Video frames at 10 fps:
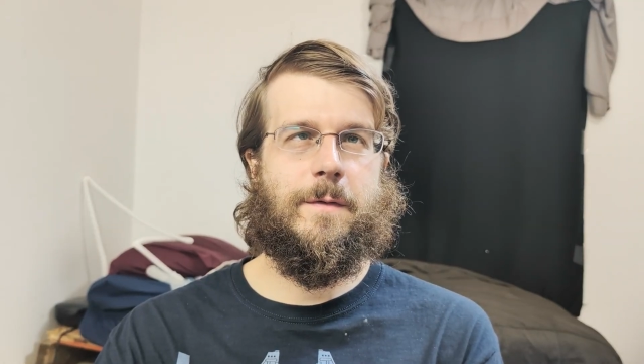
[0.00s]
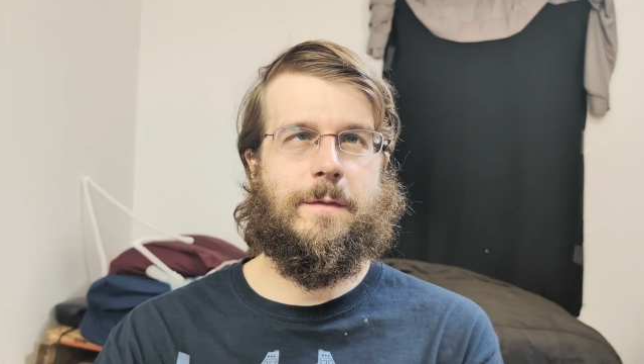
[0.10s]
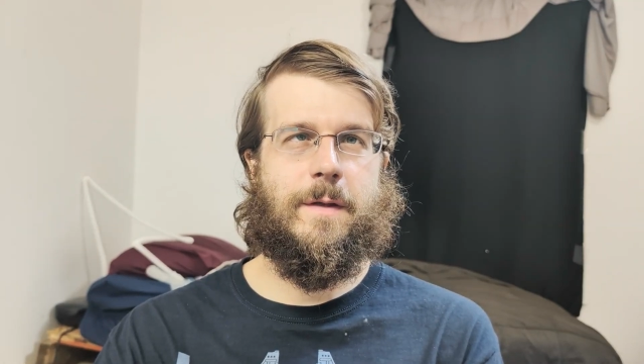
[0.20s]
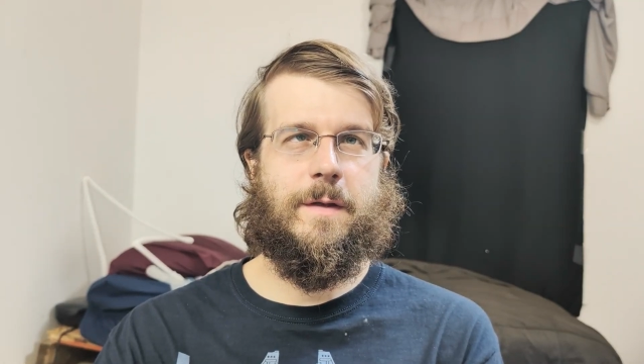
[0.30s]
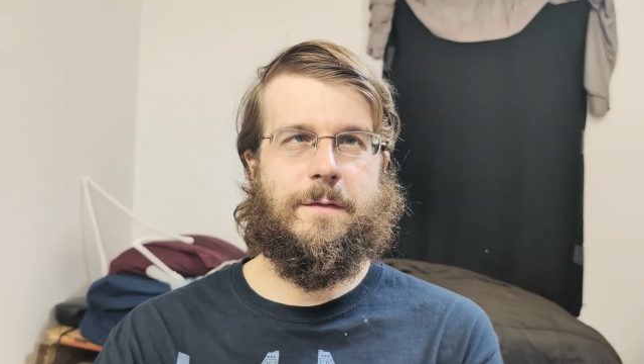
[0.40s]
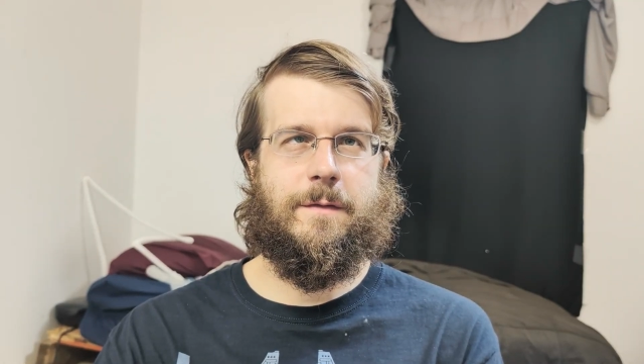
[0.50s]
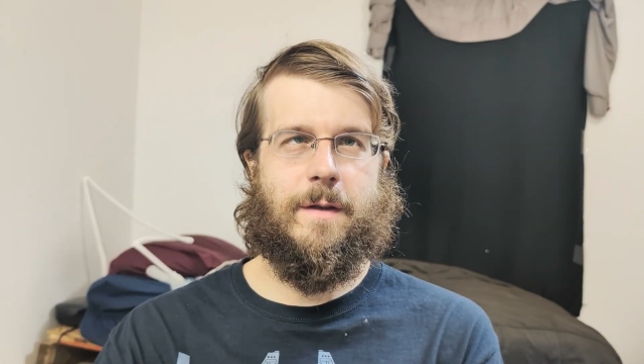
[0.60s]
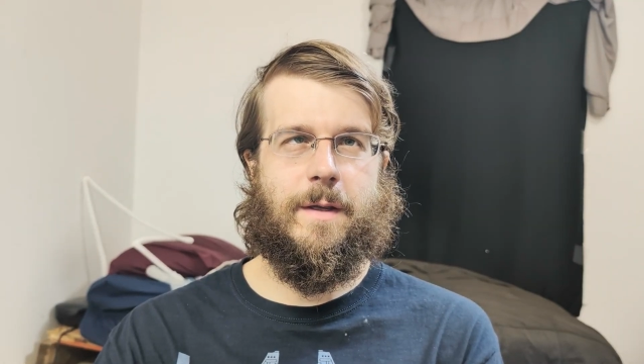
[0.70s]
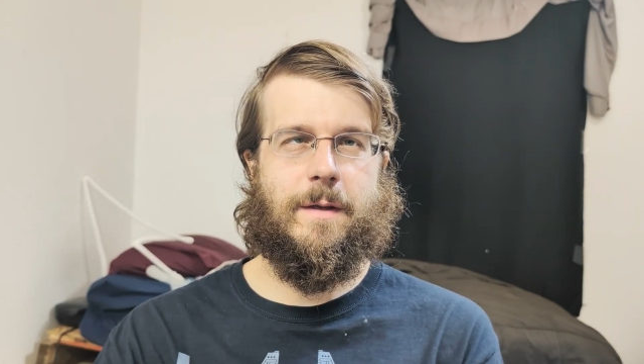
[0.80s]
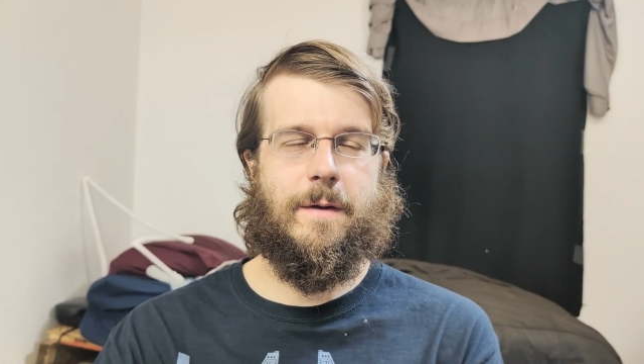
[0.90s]
which they
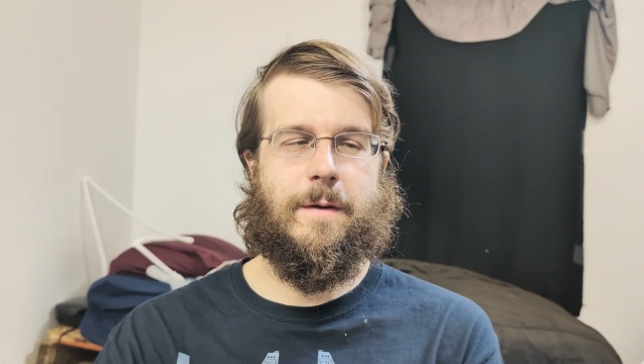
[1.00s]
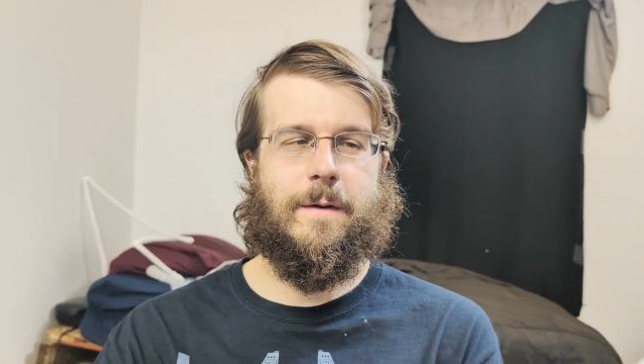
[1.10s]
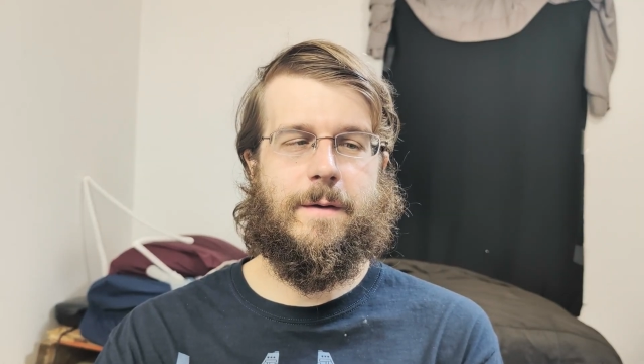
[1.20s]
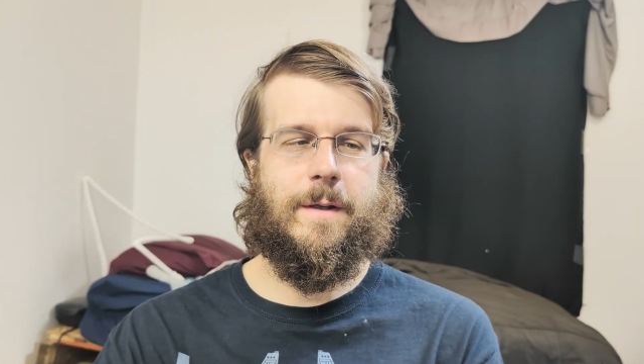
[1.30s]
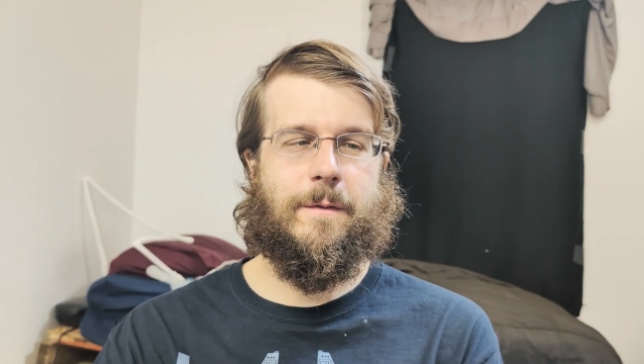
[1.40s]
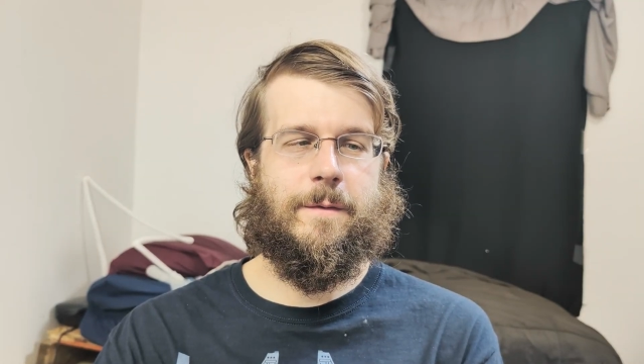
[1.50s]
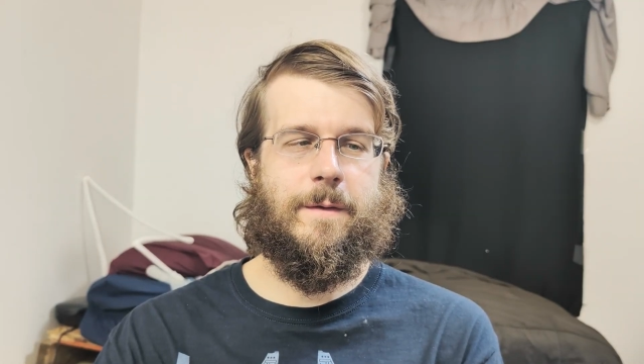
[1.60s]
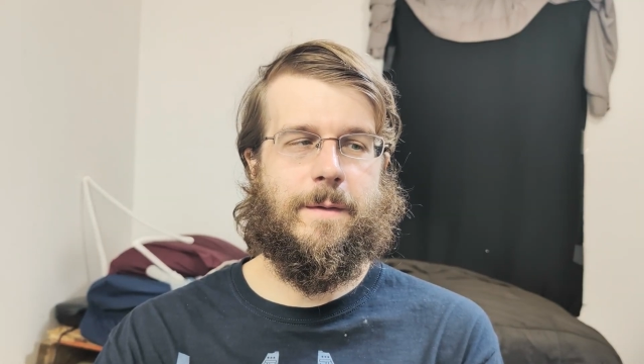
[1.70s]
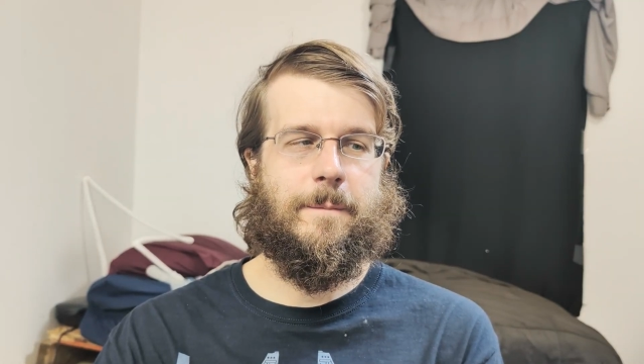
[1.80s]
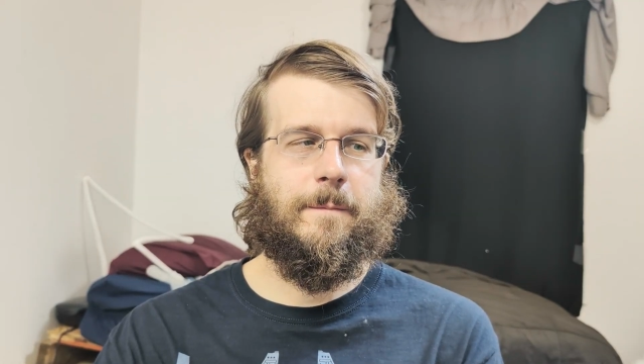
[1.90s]
say are heart
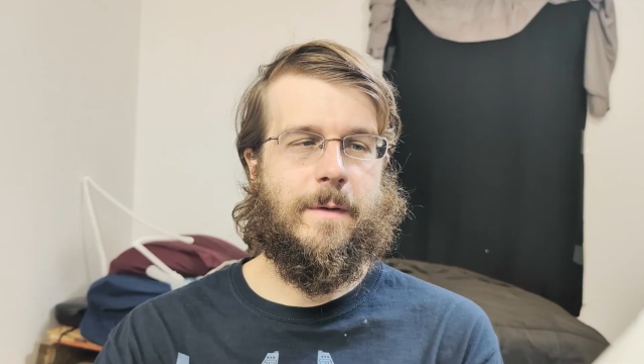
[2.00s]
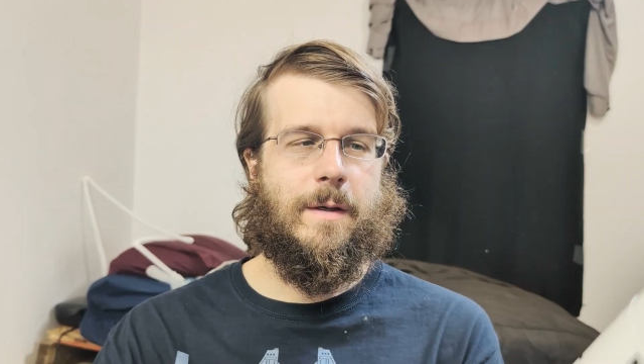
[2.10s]
healthy.